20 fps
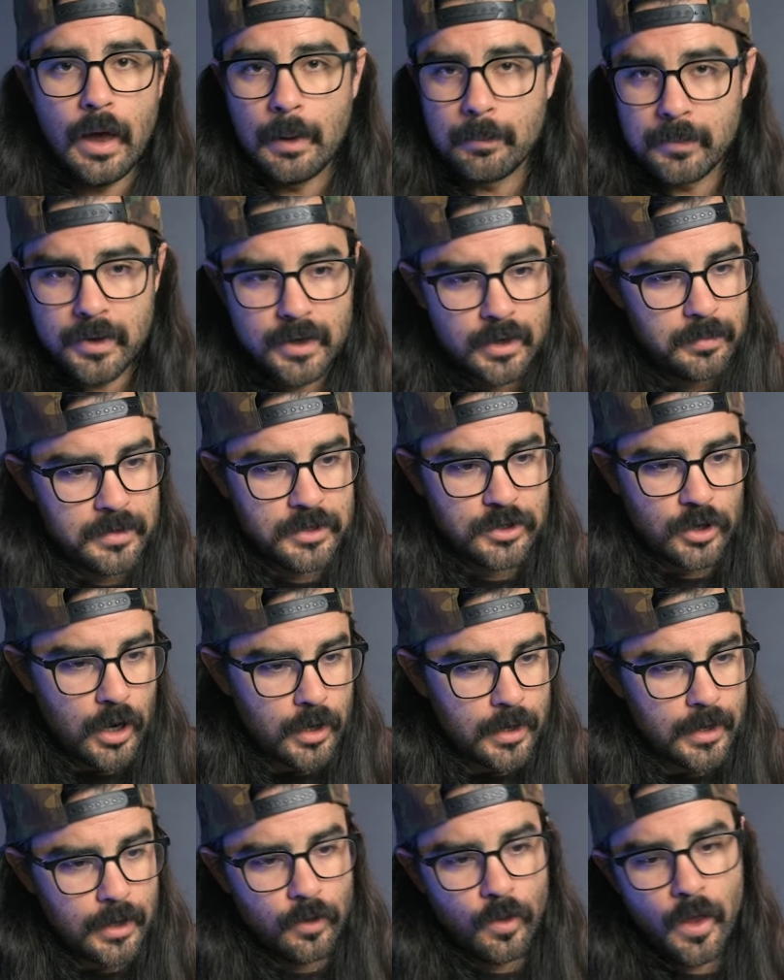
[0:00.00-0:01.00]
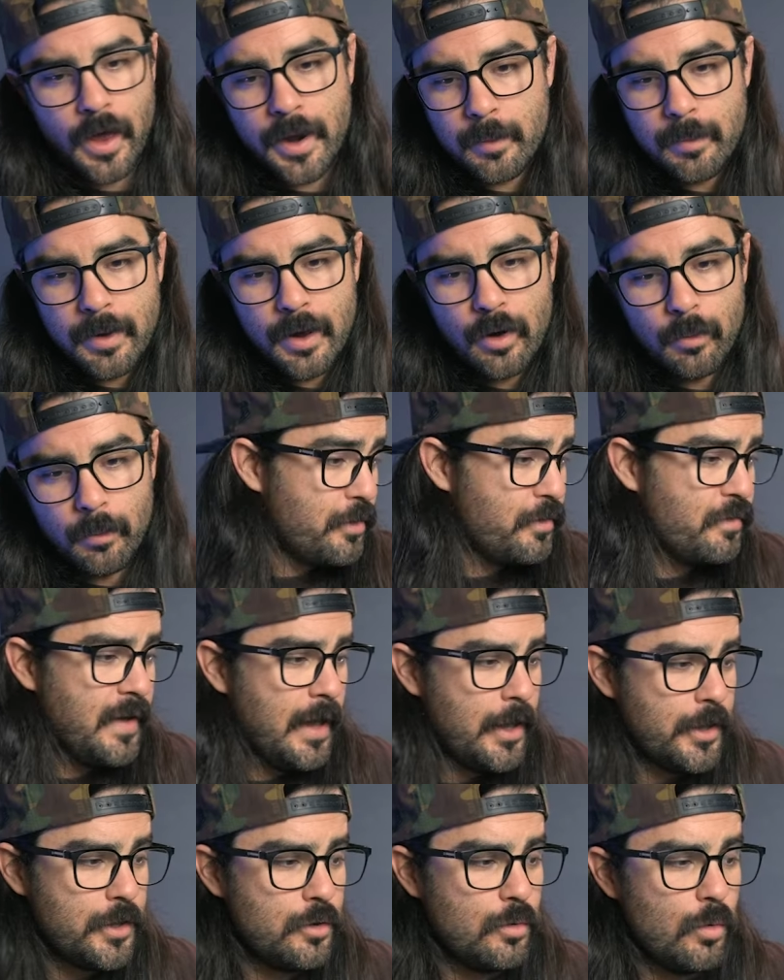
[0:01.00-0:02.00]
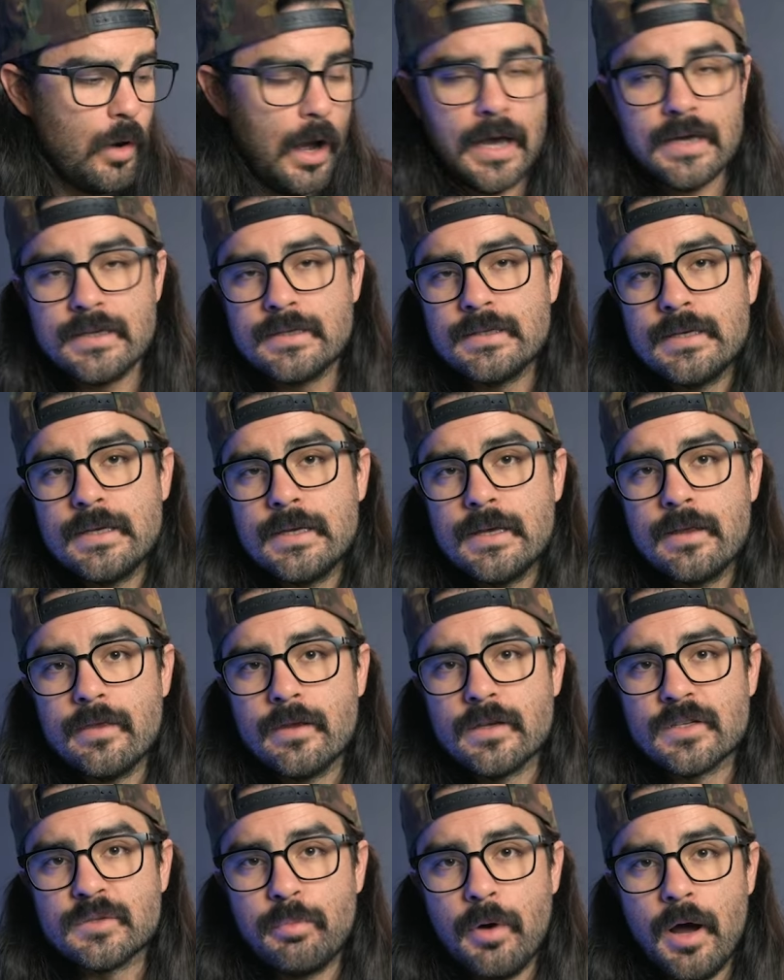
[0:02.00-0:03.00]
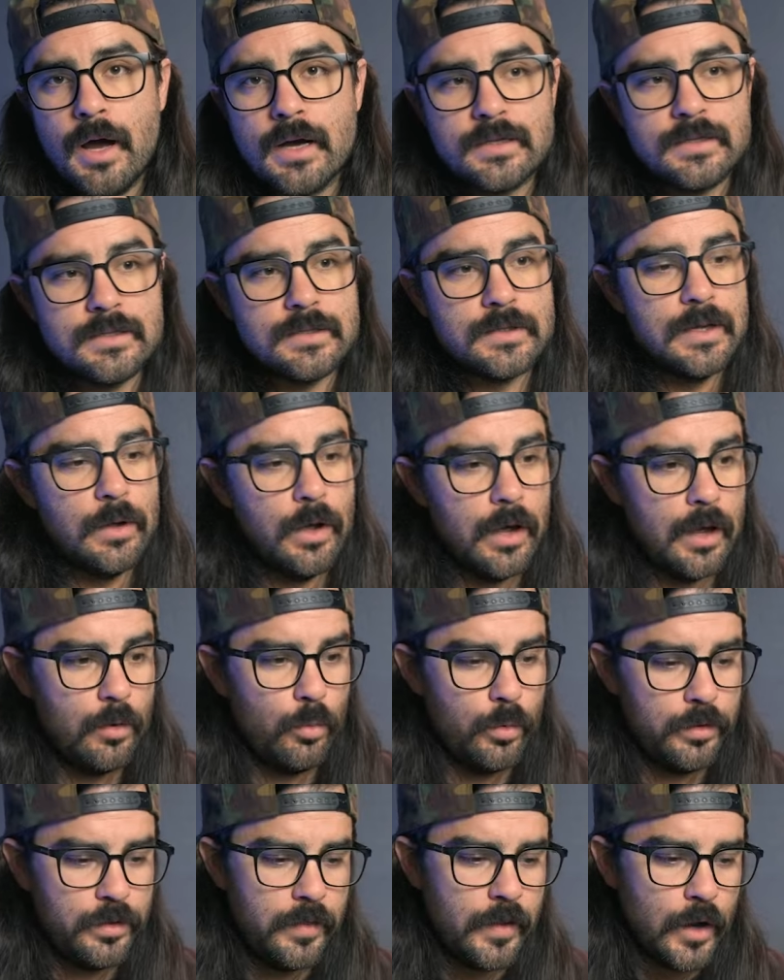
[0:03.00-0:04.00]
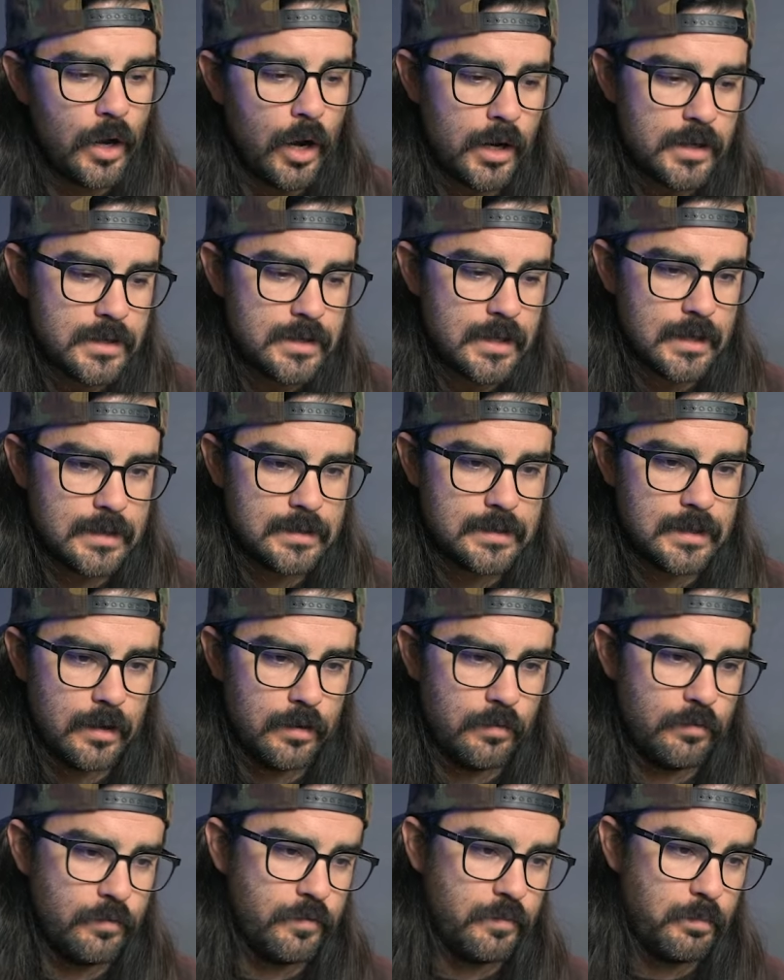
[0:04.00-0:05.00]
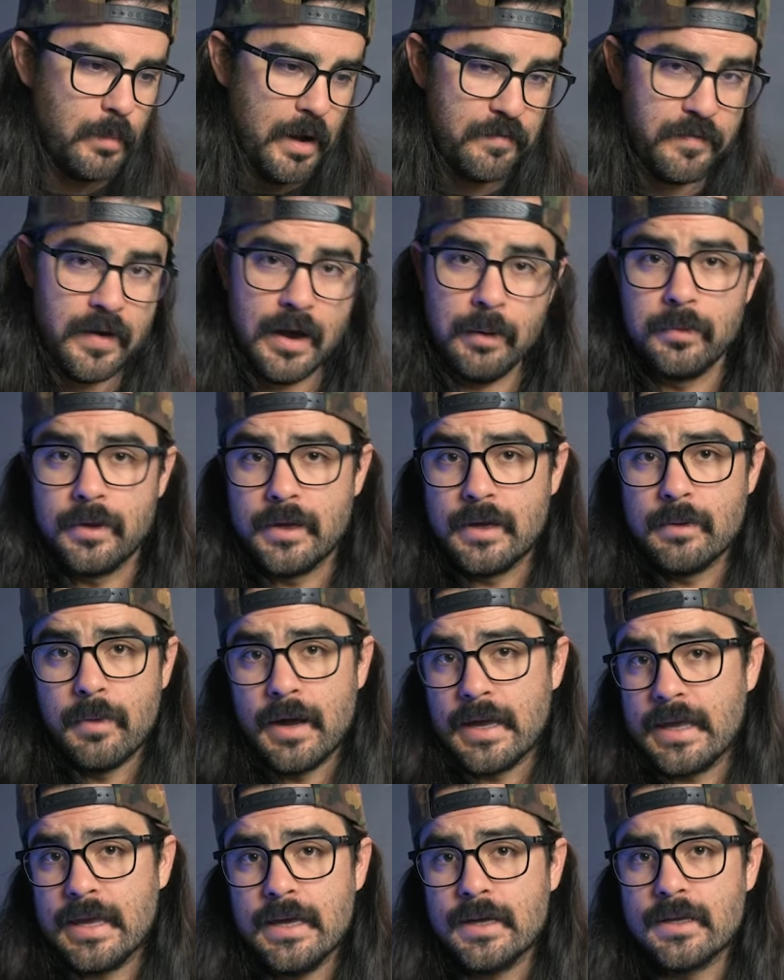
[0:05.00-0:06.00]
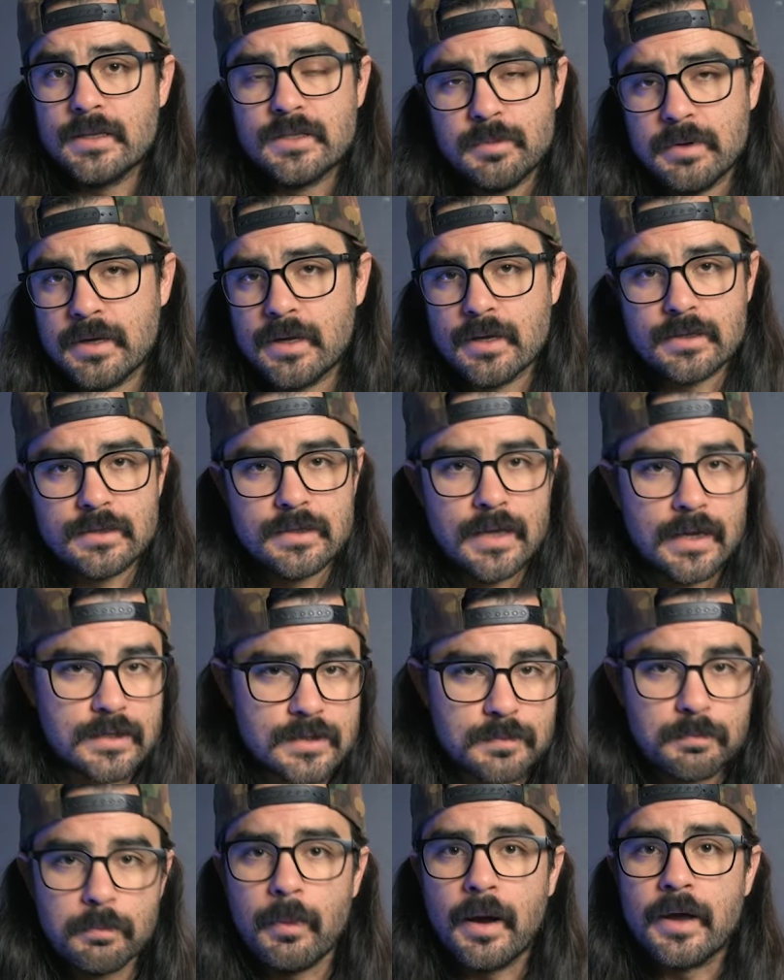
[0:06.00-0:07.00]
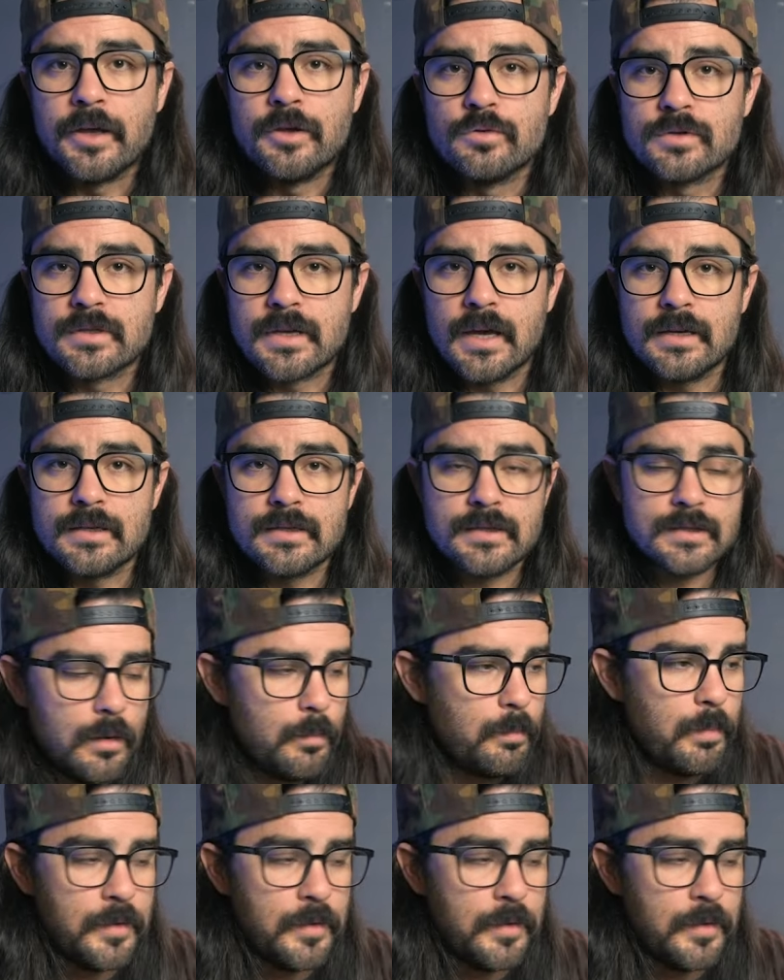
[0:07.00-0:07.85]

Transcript: I'm going to be talking a lot about the value I see in this box within the context of my family, my kids, because that's my use case.